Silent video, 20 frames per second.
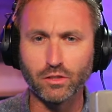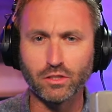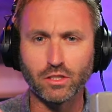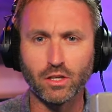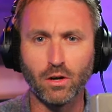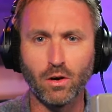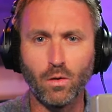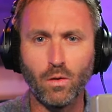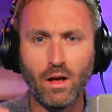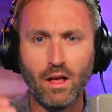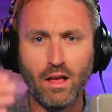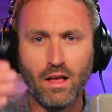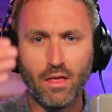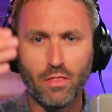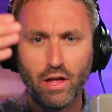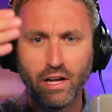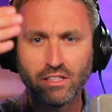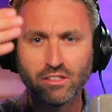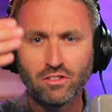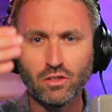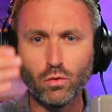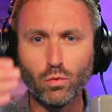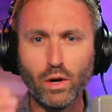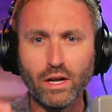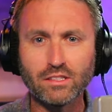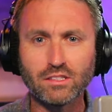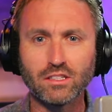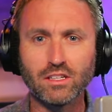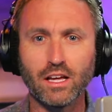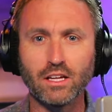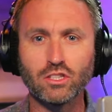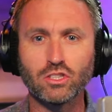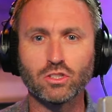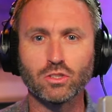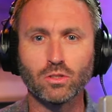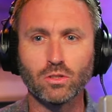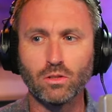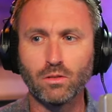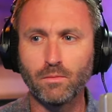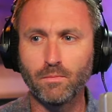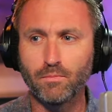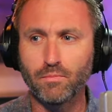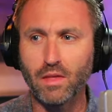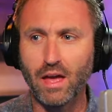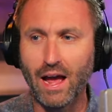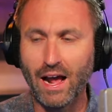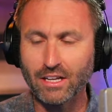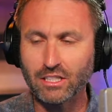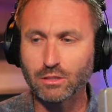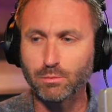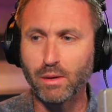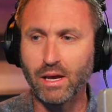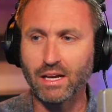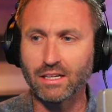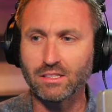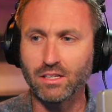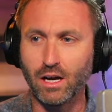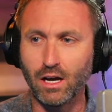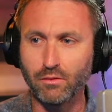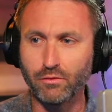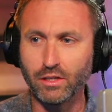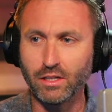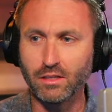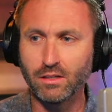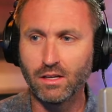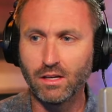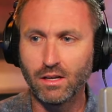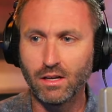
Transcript: So that's the residential aspect of it.